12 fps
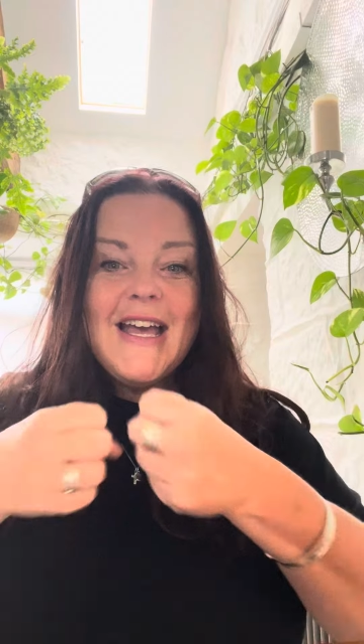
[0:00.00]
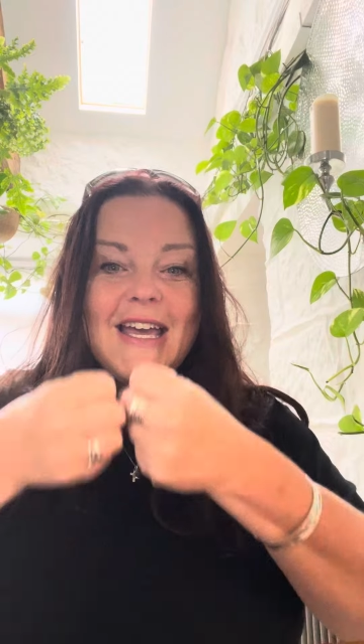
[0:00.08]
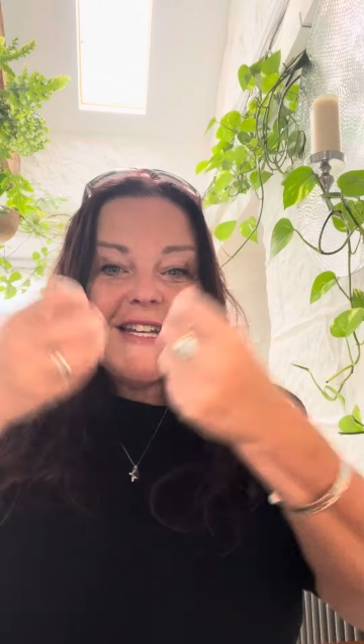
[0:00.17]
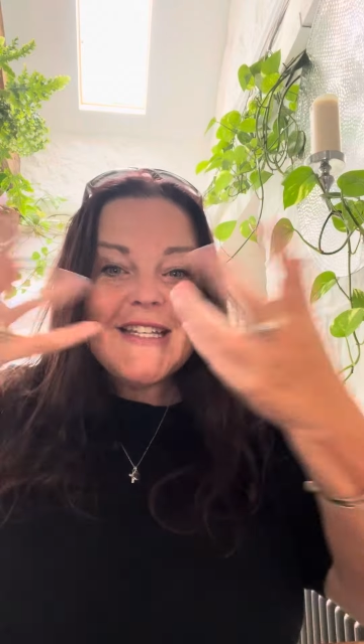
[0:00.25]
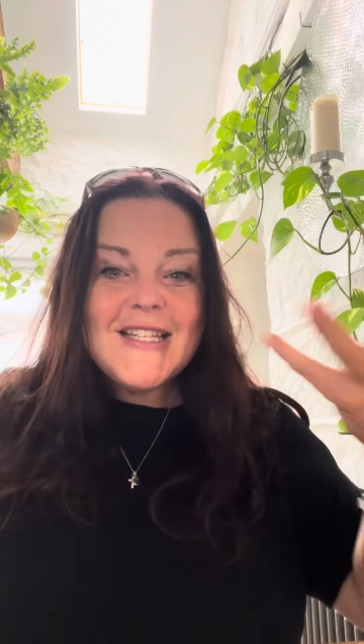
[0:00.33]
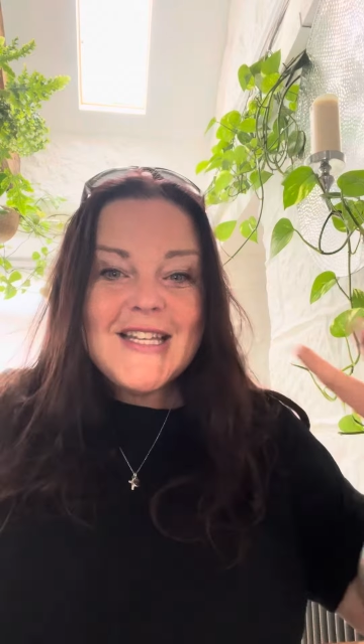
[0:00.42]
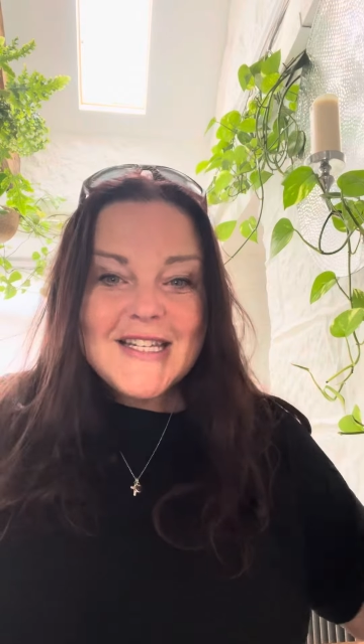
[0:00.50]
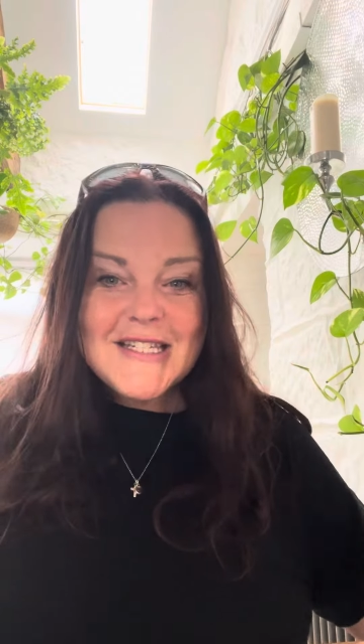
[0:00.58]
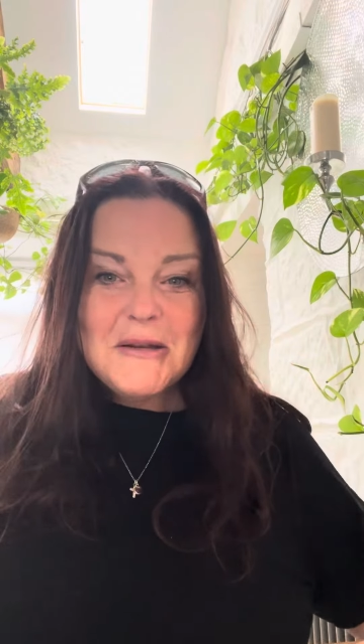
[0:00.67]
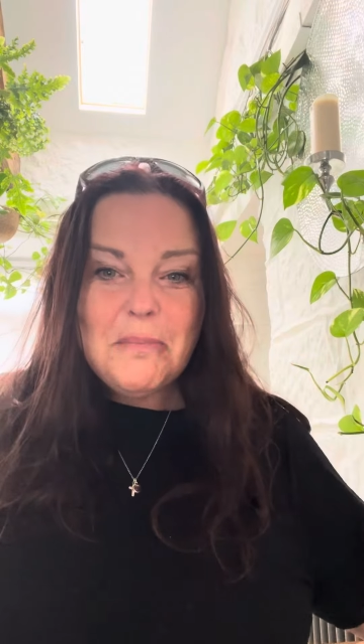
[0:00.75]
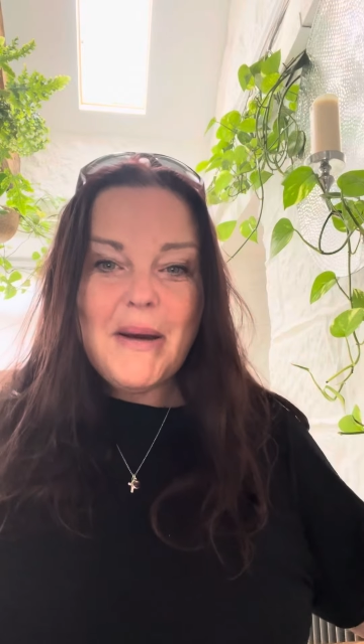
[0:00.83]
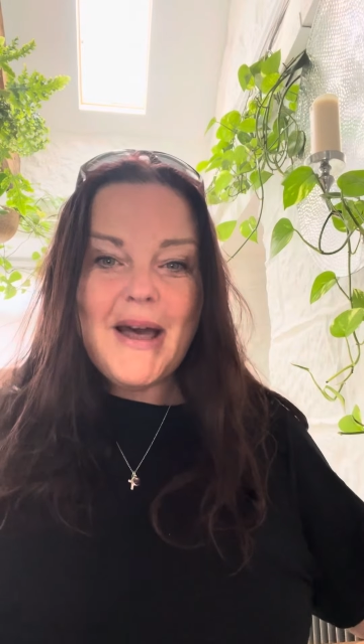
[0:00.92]
It
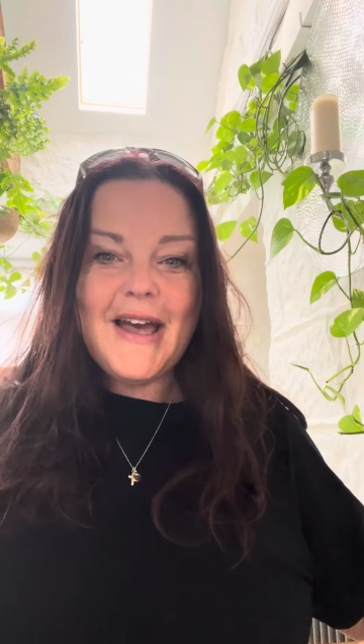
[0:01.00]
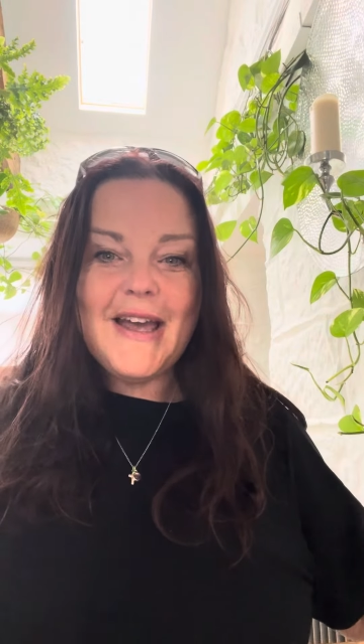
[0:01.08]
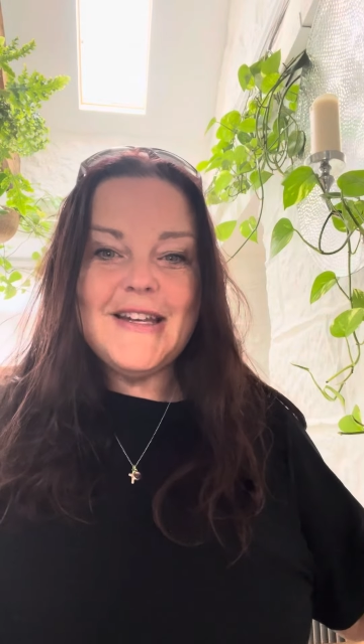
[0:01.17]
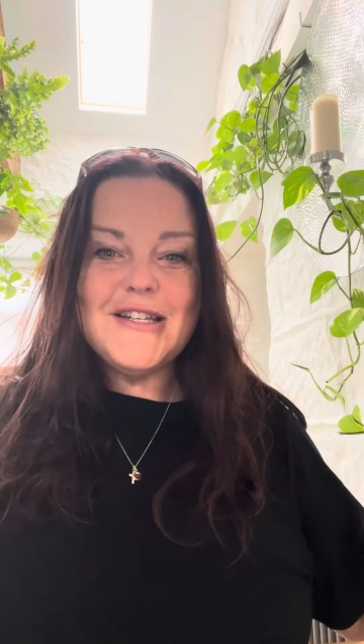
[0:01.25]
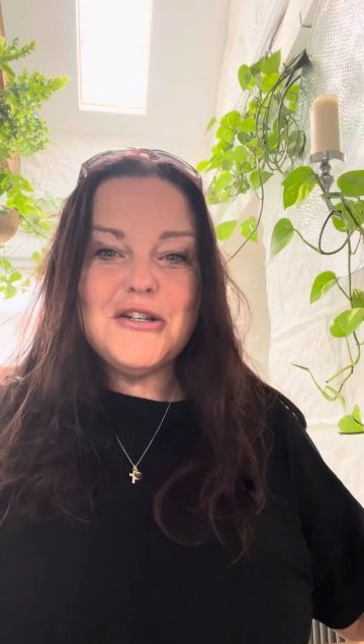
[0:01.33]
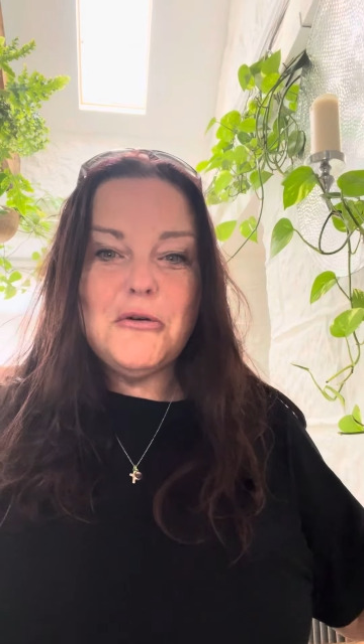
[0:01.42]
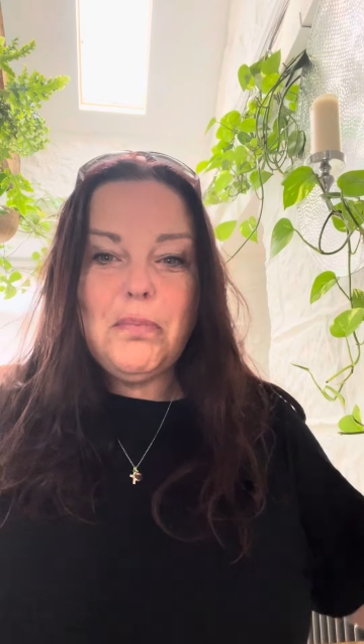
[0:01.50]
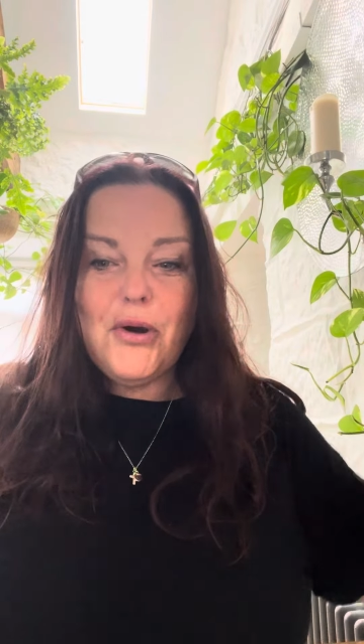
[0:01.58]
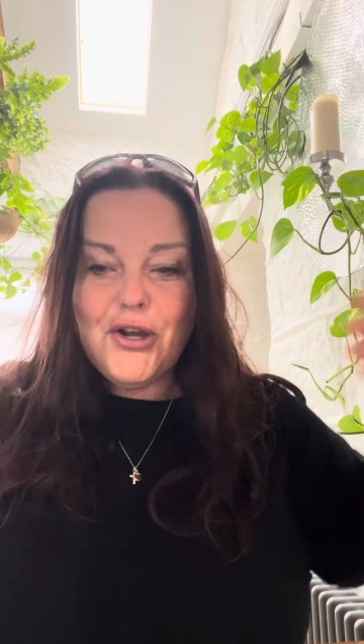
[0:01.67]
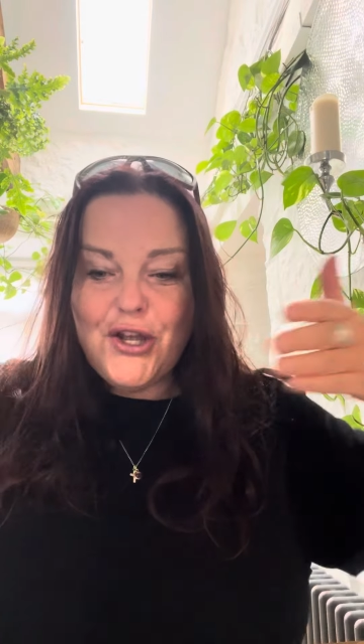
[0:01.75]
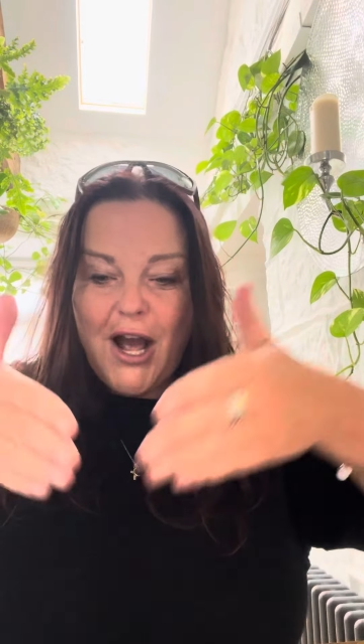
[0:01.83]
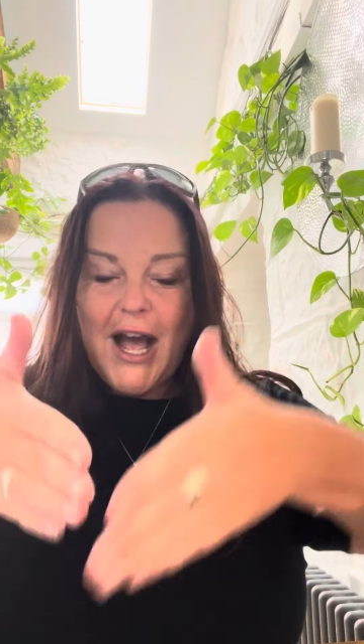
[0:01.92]
dissipates. You
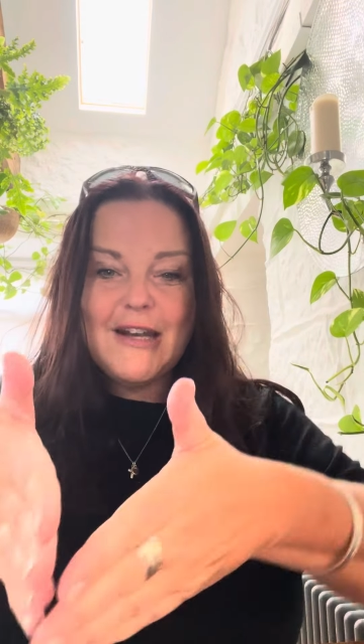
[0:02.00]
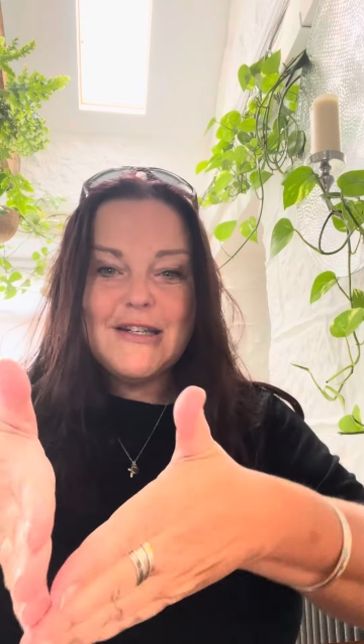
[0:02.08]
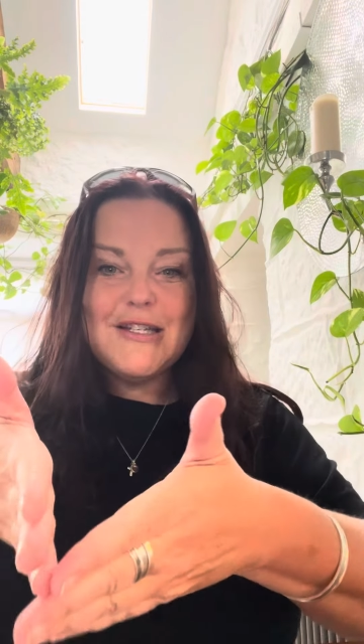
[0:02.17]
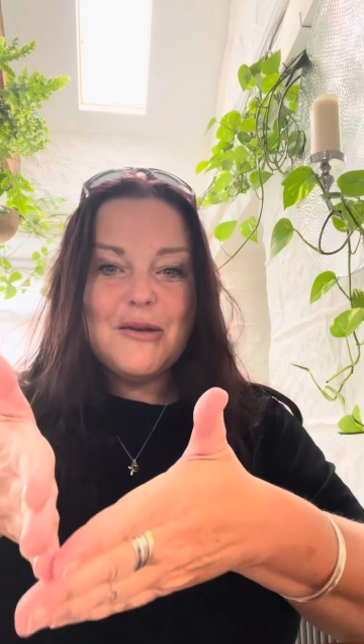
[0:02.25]
put your hands